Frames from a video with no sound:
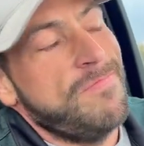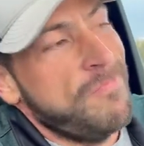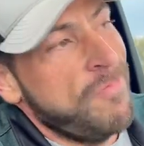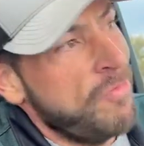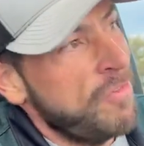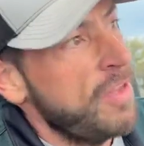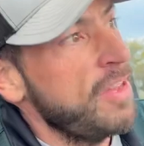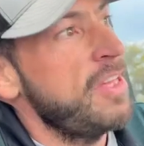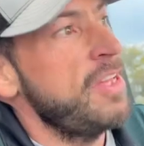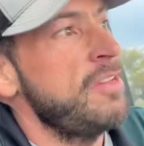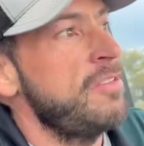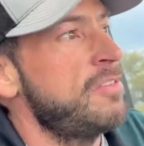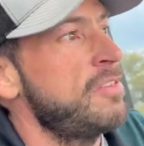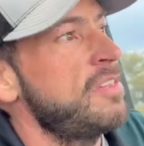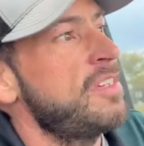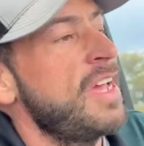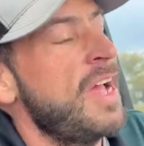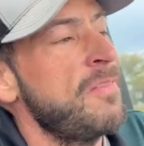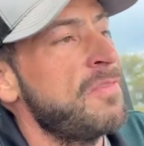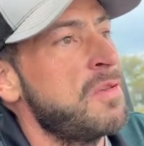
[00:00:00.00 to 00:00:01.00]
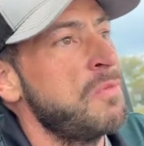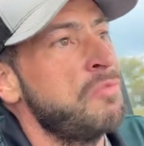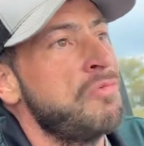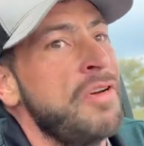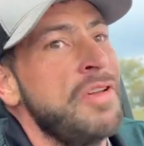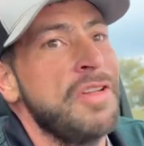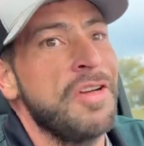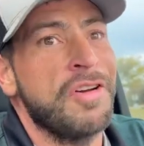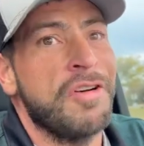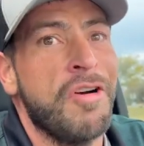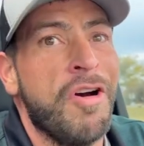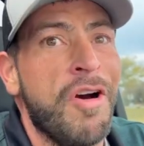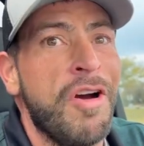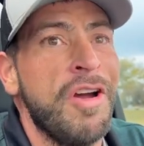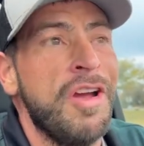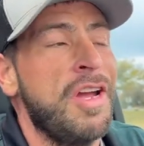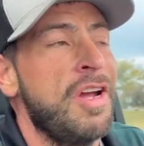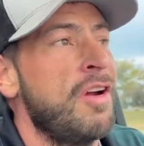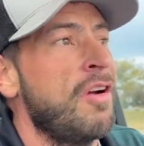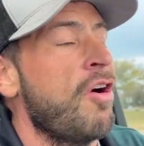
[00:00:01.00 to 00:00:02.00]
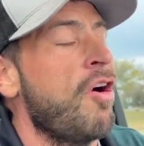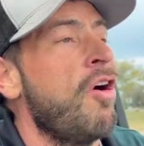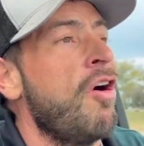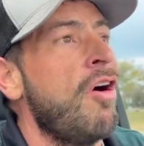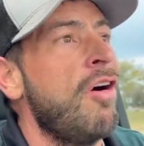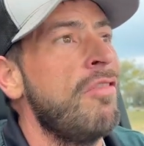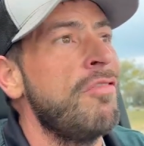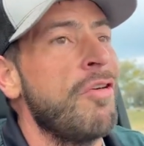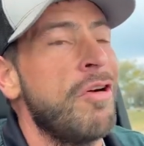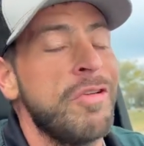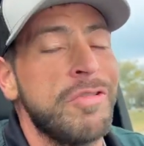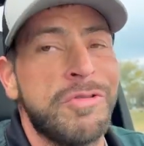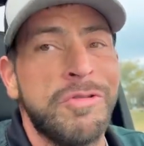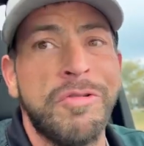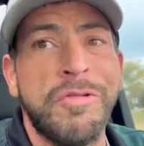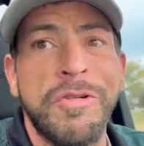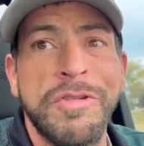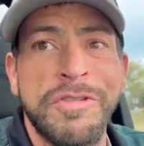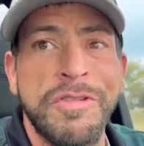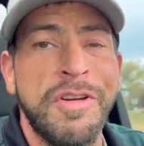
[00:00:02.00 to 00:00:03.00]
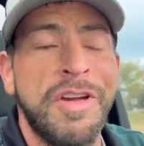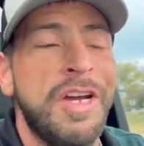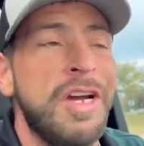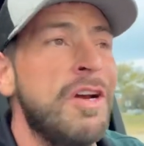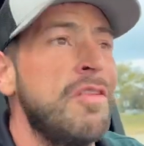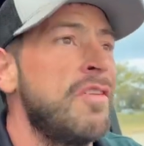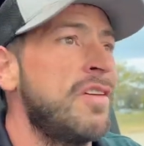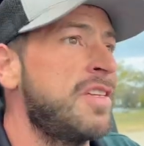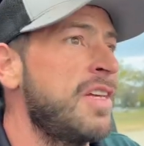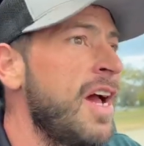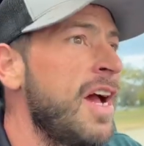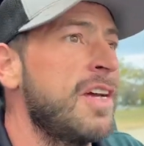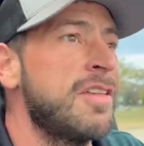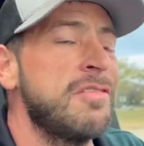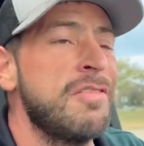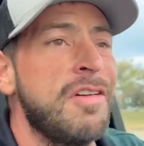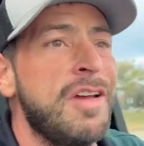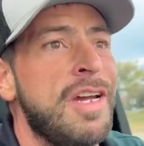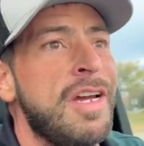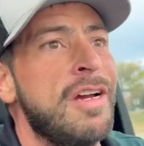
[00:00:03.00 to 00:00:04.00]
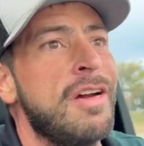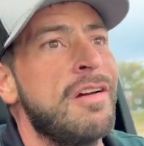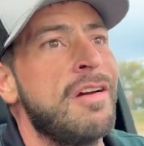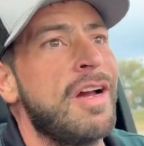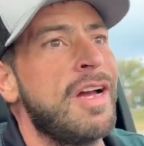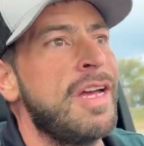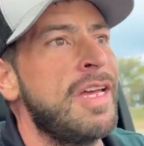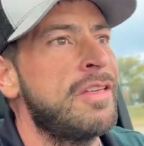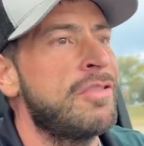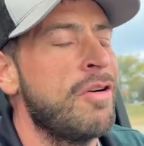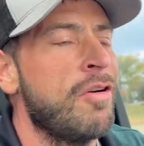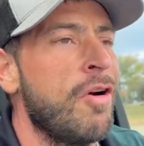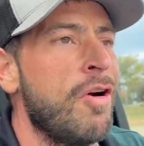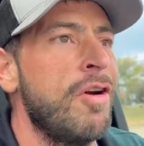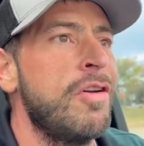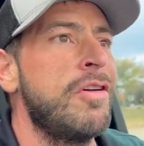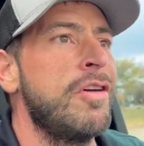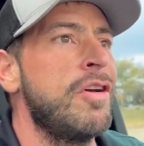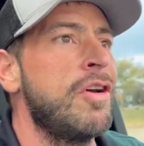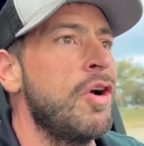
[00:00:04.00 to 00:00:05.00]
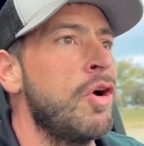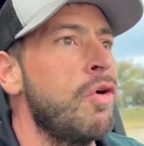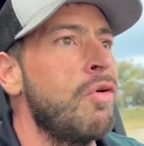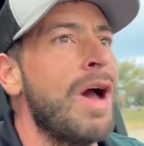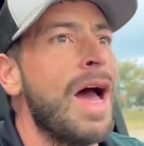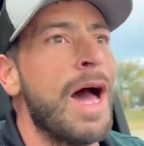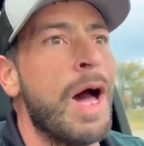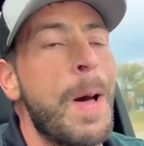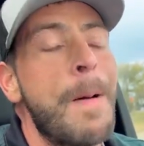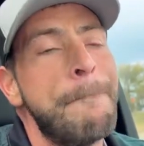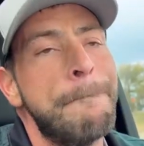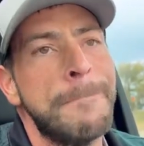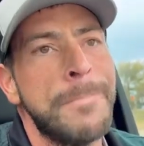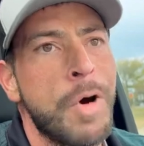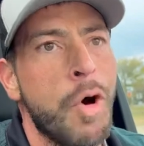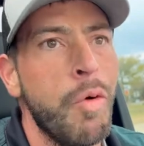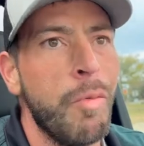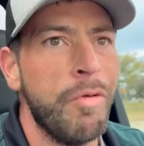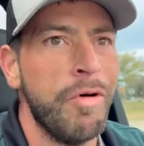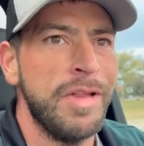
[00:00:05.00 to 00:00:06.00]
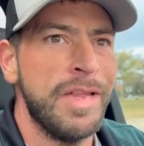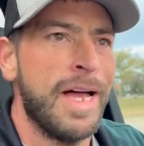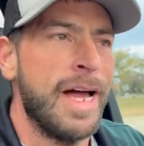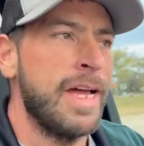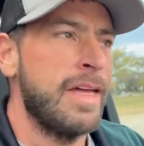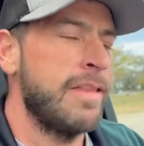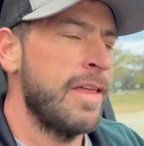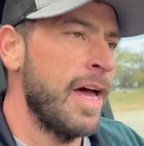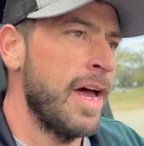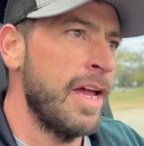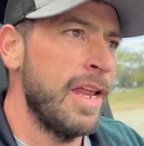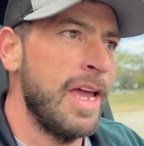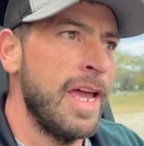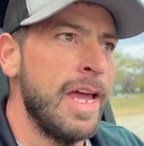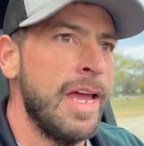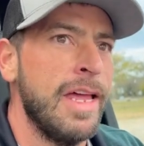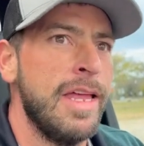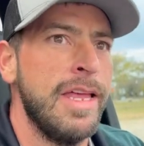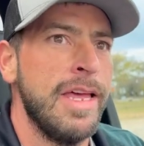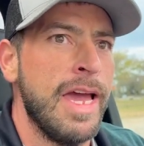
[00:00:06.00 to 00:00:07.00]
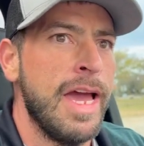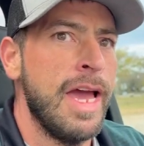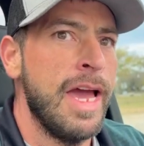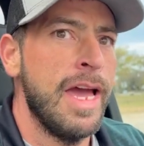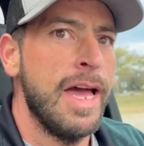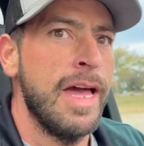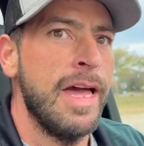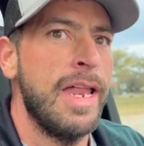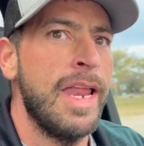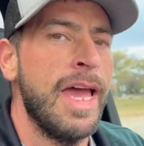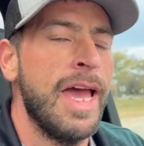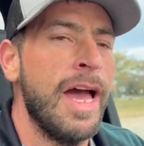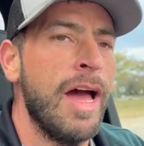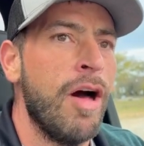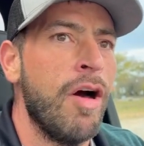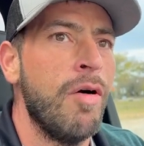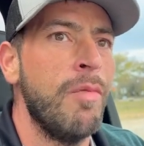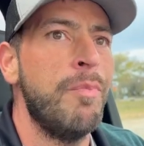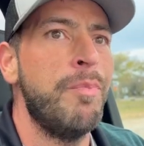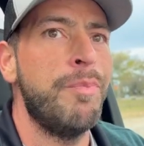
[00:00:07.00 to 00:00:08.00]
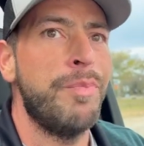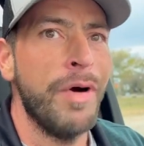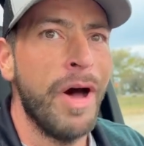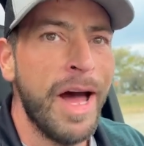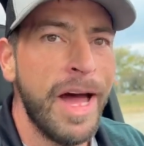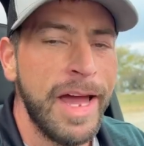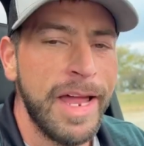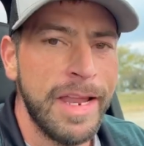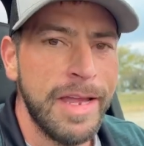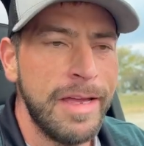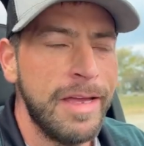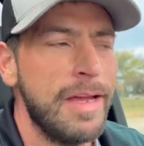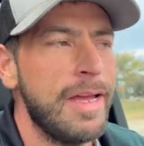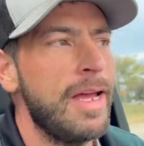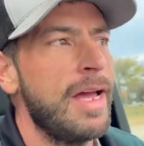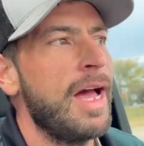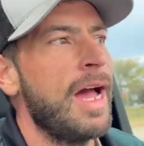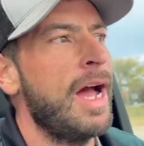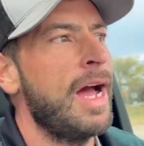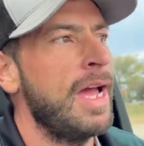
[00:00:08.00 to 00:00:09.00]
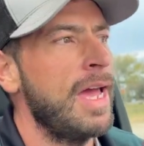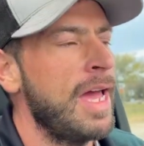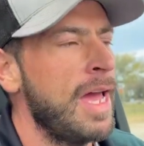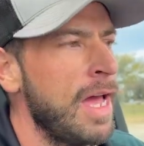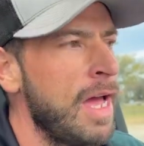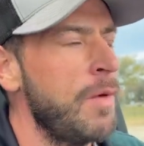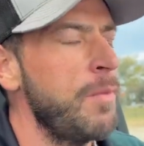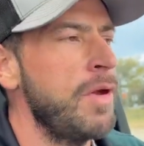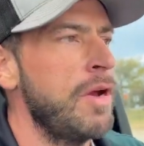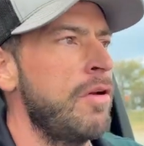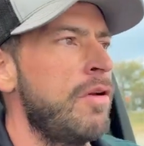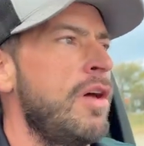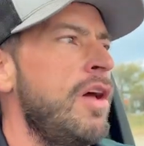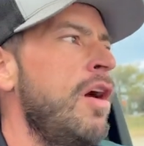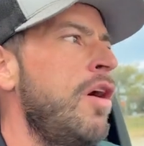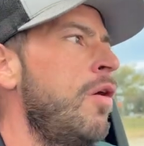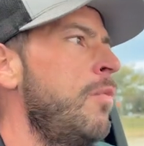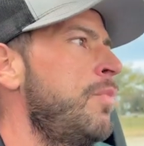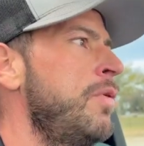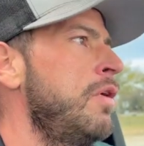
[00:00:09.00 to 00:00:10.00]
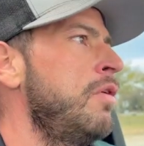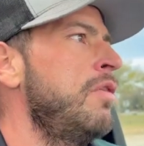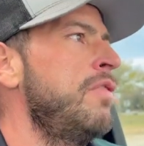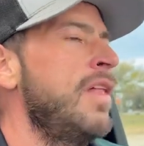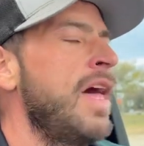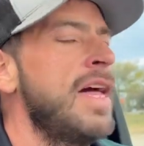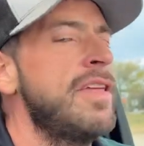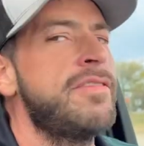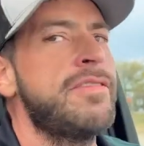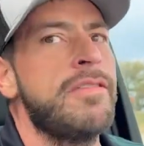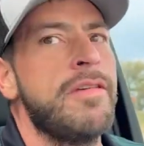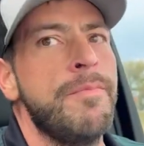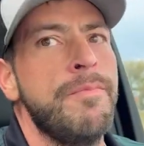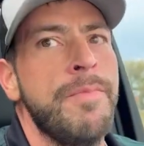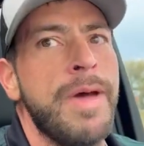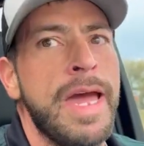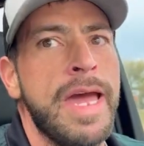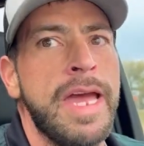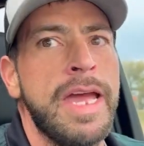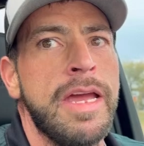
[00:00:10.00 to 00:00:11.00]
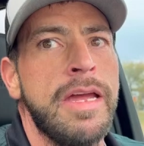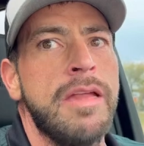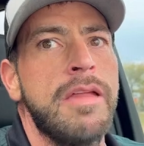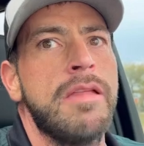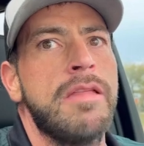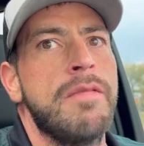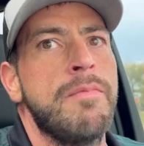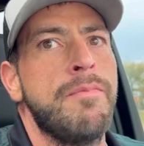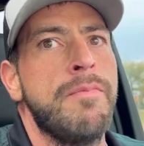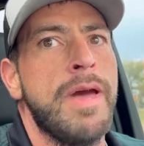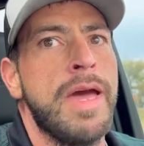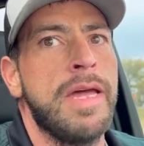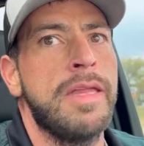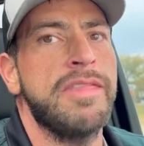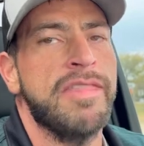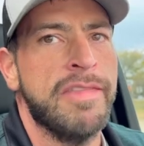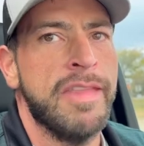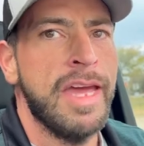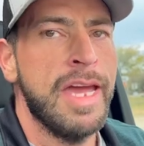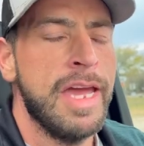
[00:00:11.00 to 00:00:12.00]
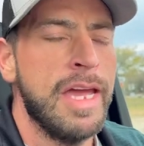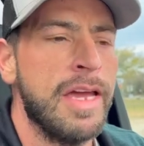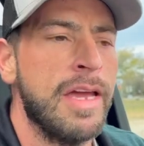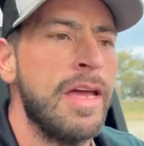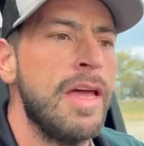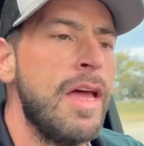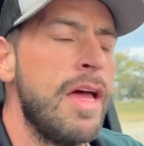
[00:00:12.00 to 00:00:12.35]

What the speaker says: really, you just have to bring the car here. All of our tools are here, the techs are here. It's hard to go out mobile like that and help, but I am here to help you, and that's the main thing.